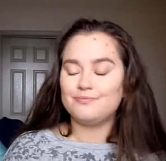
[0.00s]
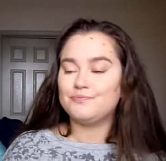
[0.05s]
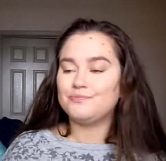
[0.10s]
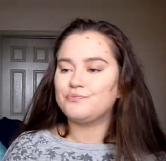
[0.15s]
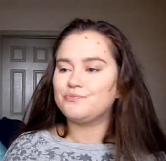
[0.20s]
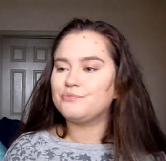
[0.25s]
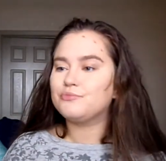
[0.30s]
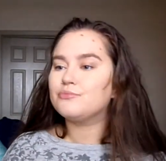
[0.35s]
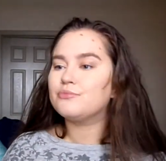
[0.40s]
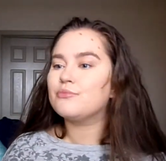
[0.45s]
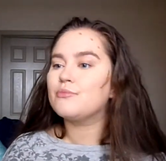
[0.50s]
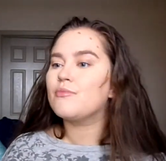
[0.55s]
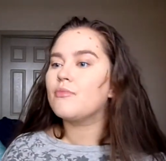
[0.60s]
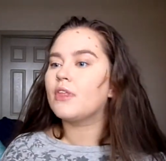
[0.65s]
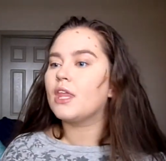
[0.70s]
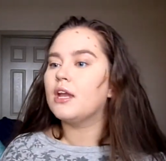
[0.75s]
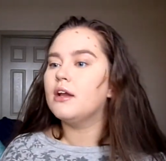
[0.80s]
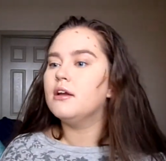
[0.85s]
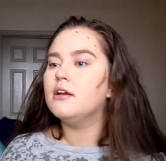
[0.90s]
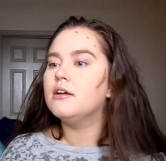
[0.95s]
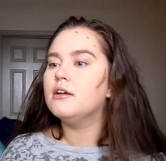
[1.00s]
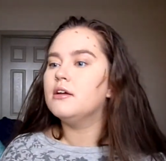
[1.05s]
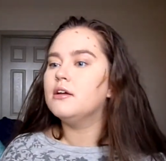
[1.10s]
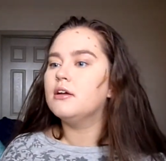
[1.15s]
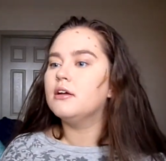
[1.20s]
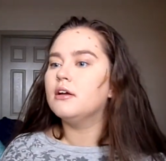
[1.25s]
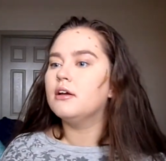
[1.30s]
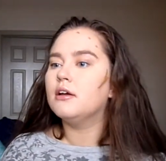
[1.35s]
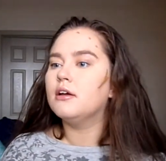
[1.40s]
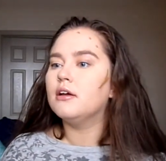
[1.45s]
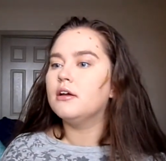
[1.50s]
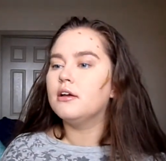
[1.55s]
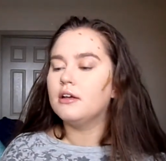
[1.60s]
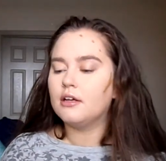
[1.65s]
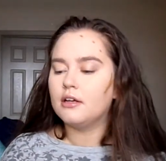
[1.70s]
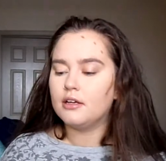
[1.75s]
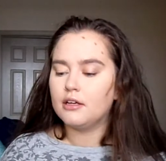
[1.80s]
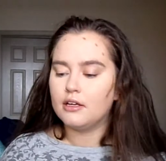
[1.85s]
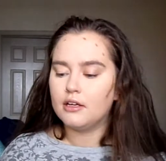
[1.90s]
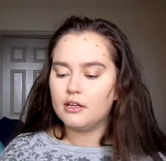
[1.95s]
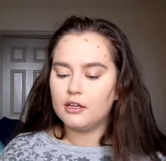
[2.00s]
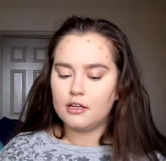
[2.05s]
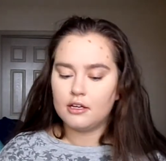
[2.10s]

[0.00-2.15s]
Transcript: Nothing is said.